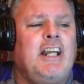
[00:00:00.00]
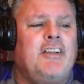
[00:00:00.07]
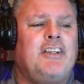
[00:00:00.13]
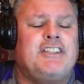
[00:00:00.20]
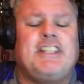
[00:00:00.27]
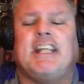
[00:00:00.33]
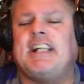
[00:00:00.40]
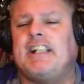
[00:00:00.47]
The
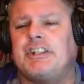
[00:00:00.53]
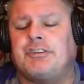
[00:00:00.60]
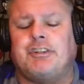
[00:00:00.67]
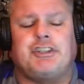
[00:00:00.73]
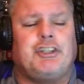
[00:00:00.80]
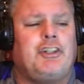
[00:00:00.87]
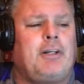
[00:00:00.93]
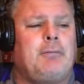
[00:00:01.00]
ticket is
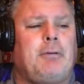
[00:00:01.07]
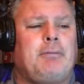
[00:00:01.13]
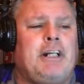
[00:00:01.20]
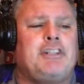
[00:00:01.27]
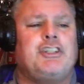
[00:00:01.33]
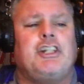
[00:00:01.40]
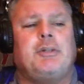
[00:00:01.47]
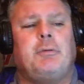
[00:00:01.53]
returnable by
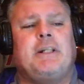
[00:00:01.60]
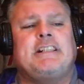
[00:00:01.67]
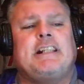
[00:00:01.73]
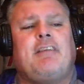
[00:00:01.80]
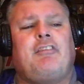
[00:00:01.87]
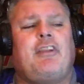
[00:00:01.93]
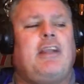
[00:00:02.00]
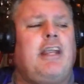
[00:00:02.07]
January
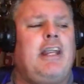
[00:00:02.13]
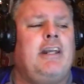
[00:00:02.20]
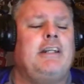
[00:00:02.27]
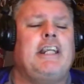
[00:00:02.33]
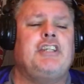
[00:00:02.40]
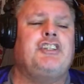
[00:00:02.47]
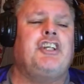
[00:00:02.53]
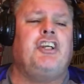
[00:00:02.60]
7th. And in
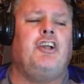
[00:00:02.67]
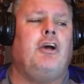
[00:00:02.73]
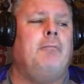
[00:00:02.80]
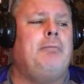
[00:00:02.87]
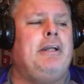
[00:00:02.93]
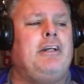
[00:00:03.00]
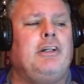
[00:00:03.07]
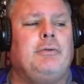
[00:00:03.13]
case you didn't know,
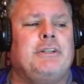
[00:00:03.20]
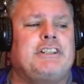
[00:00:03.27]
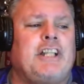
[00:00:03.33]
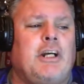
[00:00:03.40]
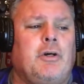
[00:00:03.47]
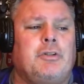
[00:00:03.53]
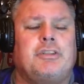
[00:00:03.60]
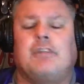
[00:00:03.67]
Pirro is the
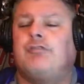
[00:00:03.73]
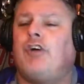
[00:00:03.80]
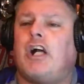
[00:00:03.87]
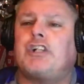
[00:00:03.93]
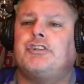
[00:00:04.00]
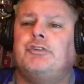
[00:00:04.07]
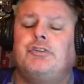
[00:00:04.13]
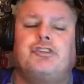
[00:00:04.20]
host of
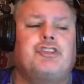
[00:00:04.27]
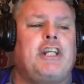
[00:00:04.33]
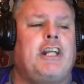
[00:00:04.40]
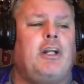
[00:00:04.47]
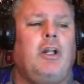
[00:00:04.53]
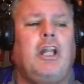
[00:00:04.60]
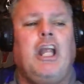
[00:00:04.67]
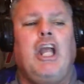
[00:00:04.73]
Fox News
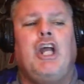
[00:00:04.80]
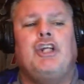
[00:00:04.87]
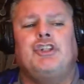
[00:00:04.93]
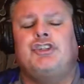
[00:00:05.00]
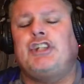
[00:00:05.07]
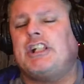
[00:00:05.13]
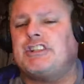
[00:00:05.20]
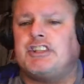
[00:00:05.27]
Channel
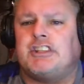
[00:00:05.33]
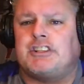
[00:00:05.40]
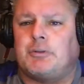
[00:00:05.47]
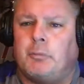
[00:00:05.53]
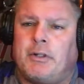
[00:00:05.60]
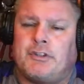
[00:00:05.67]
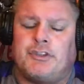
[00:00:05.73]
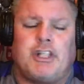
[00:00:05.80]
Justice
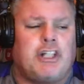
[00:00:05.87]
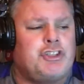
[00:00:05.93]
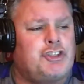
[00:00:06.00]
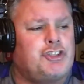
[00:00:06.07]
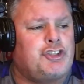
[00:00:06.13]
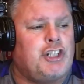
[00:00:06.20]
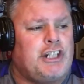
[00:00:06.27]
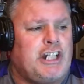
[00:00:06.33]
with Judge
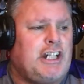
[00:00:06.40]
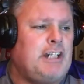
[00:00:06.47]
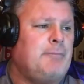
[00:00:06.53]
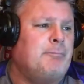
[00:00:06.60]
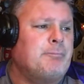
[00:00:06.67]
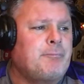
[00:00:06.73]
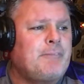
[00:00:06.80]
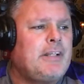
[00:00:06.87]
Jeanine.